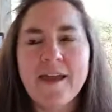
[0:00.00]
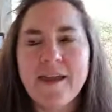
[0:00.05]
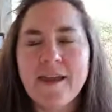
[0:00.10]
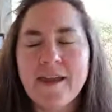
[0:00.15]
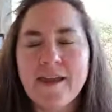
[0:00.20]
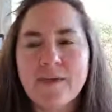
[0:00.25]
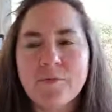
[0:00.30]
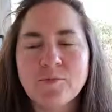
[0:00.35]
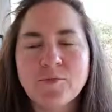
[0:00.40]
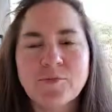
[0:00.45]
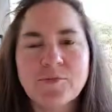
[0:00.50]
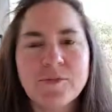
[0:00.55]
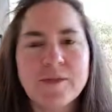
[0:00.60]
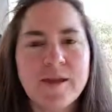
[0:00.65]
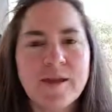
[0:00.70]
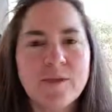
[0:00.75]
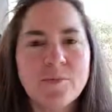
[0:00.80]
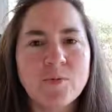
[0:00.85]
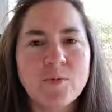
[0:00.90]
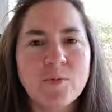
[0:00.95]
and we're doing
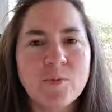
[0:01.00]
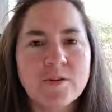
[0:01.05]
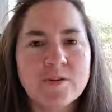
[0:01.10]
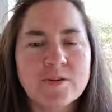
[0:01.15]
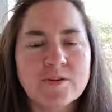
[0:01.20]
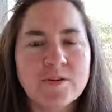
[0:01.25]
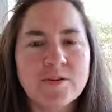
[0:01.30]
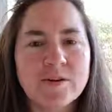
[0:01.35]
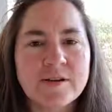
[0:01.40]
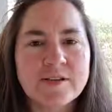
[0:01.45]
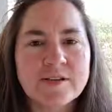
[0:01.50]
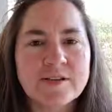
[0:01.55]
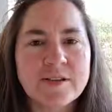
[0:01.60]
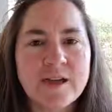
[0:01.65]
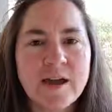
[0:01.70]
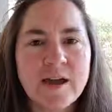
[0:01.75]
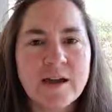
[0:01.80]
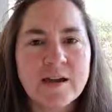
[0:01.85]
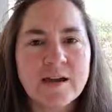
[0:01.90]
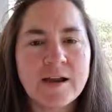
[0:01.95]
the April one starting
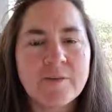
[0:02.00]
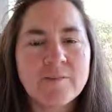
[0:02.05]
tonight.